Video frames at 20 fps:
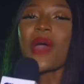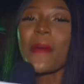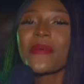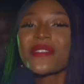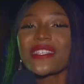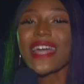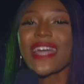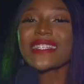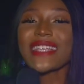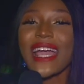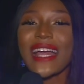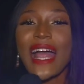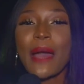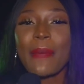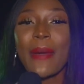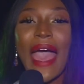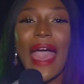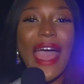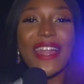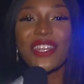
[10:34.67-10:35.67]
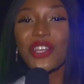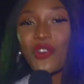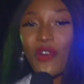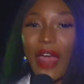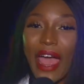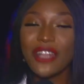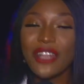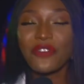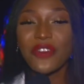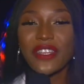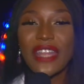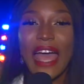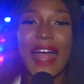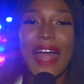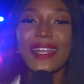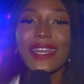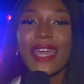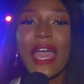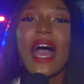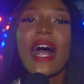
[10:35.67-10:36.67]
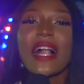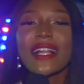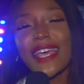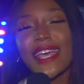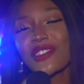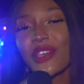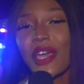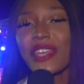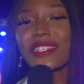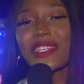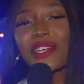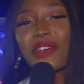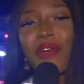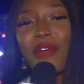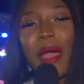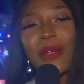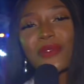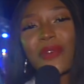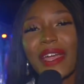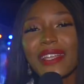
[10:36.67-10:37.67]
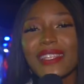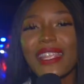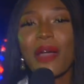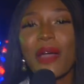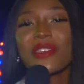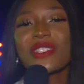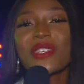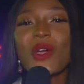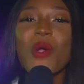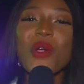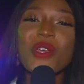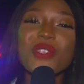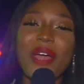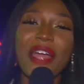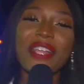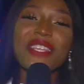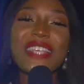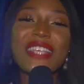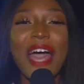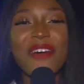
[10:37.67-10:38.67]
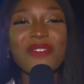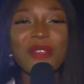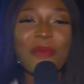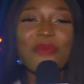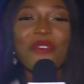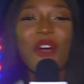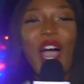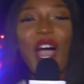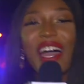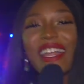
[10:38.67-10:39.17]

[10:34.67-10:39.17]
Represents Calabar at the grand finale. Let's go into the crowd right now and see who is ready to have some